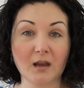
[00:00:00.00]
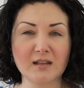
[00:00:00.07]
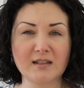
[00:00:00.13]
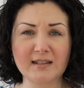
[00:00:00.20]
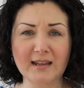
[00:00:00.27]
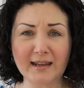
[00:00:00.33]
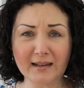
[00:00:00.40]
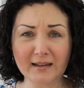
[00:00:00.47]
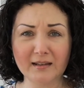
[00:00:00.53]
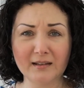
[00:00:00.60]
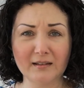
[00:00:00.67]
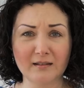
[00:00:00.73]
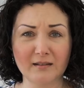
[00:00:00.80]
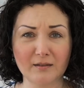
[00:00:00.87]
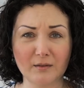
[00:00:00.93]
see
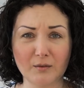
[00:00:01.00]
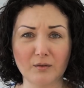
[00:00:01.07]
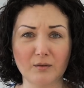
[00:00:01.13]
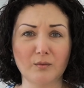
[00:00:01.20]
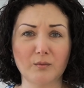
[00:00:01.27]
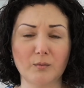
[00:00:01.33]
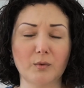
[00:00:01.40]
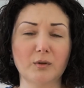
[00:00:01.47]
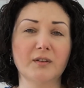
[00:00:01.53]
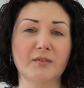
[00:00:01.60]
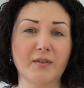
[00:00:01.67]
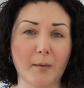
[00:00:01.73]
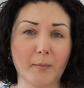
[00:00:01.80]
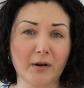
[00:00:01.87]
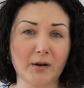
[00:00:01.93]
what the
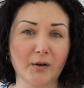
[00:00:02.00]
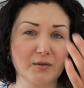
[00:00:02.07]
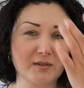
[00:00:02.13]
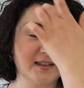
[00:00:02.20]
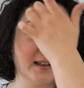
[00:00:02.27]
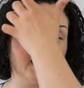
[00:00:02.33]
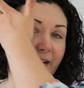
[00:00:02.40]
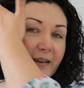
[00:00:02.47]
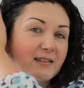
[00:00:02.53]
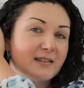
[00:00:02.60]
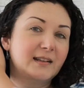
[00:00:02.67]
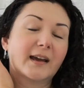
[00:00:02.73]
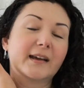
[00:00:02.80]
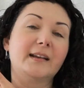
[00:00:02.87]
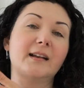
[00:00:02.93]
fabric looks like,
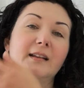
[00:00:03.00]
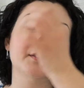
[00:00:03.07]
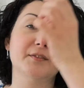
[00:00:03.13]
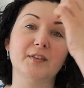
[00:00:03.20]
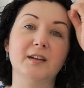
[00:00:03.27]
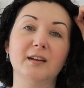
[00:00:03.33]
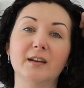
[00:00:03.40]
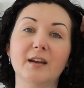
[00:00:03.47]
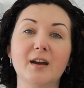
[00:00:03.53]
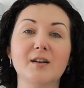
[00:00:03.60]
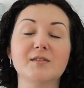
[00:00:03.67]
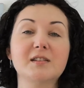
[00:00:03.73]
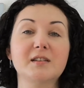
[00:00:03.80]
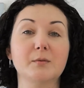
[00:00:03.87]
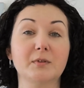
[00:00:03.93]
see like a little
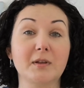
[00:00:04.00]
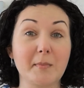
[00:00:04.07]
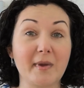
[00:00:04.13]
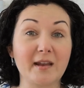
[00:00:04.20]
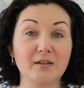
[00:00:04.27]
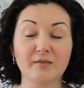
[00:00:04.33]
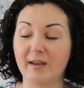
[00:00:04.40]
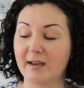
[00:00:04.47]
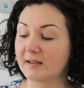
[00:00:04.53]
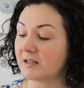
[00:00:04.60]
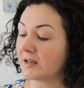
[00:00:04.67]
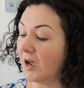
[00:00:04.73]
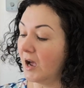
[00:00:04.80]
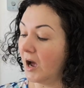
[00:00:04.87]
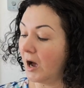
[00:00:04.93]
video, see what they made of
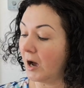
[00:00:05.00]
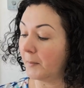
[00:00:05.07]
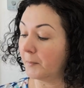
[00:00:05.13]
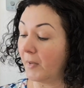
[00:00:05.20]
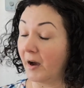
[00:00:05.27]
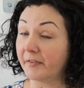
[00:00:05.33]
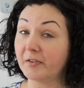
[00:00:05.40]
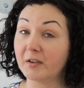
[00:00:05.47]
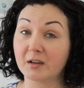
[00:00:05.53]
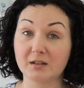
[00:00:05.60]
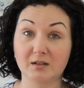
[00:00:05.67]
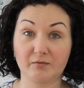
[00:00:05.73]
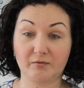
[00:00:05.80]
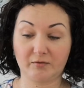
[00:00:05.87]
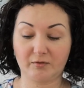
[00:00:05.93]
it. I think
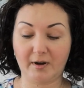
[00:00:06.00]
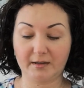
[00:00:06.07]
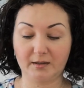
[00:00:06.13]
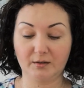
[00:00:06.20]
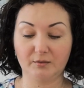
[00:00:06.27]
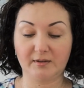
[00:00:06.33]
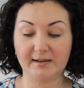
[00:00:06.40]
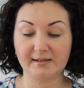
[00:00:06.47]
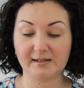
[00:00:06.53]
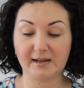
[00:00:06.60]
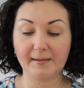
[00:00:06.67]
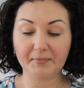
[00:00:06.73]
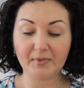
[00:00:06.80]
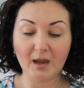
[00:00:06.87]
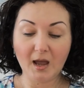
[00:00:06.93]
it's a cracking good
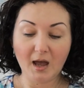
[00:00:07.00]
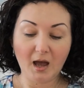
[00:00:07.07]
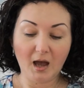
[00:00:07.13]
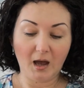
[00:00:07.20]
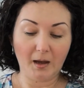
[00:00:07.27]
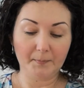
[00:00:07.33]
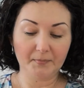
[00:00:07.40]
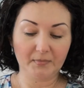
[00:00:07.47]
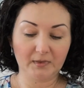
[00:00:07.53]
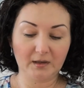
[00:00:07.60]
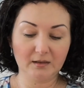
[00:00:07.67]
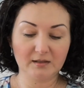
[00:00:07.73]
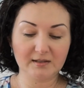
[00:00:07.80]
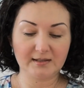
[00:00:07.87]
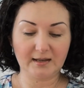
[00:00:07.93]
idea.
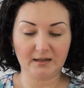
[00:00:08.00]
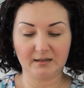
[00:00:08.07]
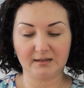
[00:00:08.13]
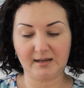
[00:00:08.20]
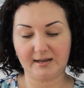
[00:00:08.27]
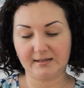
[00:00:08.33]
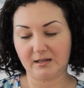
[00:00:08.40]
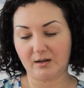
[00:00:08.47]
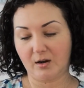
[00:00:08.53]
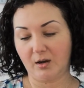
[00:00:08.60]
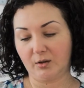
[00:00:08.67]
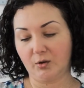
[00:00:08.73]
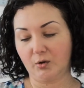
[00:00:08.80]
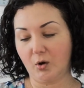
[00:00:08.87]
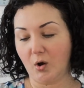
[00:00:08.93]
Then the second tester
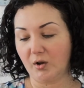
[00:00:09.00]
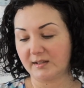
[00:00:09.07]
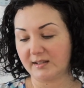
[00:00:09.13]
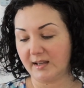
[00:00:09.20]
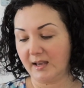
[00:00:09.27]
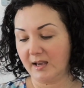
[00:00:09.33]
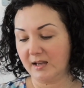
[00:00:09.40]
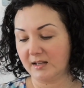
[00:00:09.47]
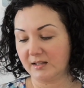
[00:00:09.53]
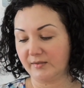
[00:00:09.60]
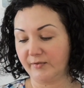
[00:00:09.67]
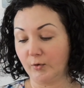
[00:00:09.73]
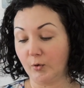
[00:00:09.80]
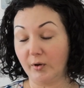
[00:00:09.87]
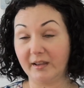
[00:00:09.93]
I've got is
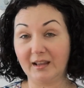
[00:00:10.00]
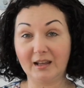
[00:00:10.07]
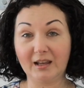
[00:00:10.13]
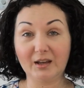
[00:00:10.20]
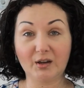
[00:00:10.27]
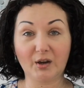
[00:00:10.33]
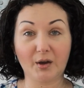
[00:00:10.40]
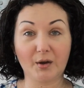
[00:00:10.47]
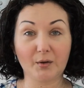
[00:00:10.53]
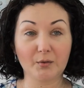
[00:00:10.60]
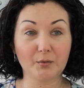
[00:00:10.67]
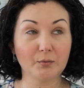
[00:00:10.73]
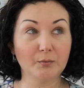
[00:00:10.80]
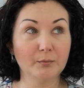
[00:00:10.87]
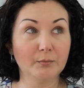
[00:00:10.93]
for
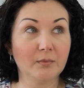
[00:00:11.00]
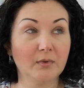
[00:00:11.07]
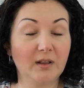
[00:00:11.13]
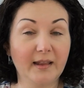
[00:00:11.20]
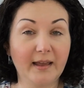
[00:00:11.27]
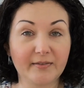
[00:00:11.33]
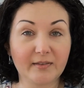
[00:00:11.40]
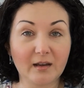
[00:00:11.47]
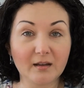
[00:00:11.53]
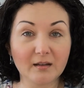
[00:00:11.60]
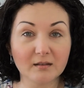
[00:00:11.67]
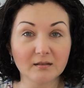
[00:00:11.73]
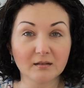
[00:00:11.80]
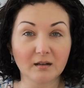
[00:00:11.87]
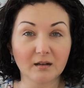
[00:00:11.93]
eco leather,
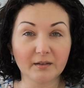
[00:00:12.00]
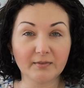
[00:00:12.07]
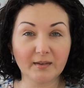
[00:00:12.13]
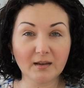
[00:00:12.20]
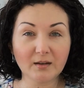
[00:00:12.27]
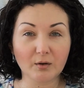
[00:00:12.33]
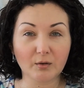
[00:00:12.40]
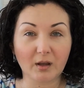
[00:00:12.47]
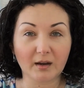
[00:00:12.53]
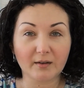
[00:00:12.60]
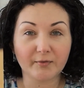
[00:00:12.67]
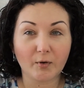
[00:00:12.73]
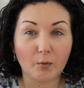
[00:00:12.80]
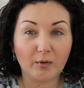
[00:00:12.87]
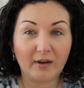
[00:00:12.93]
I think, or like
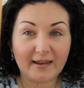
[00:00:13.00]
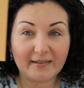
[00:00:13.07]
faux